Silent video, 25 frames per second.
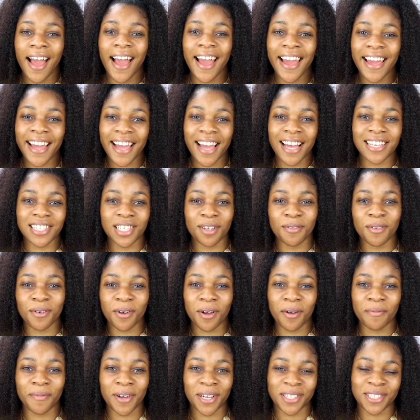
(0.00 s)
Hi guys and
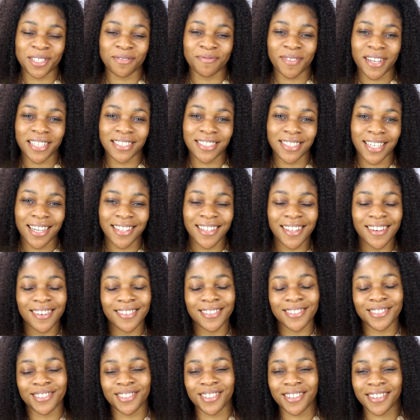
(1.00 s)
welcome back to my channel.
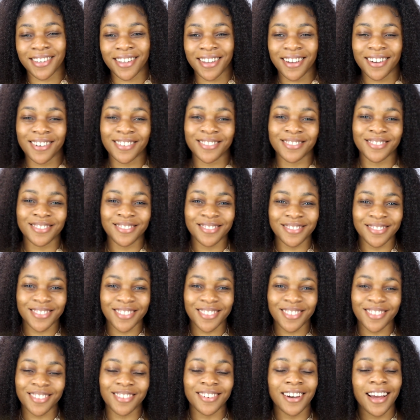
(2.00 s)
It's your girl
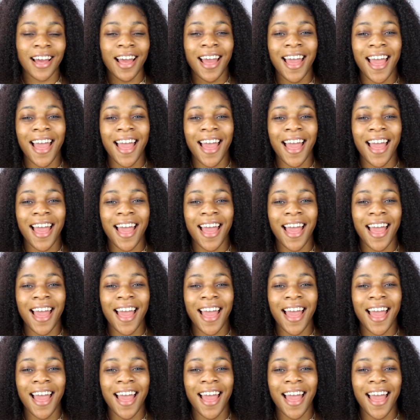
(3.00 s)
Ugo,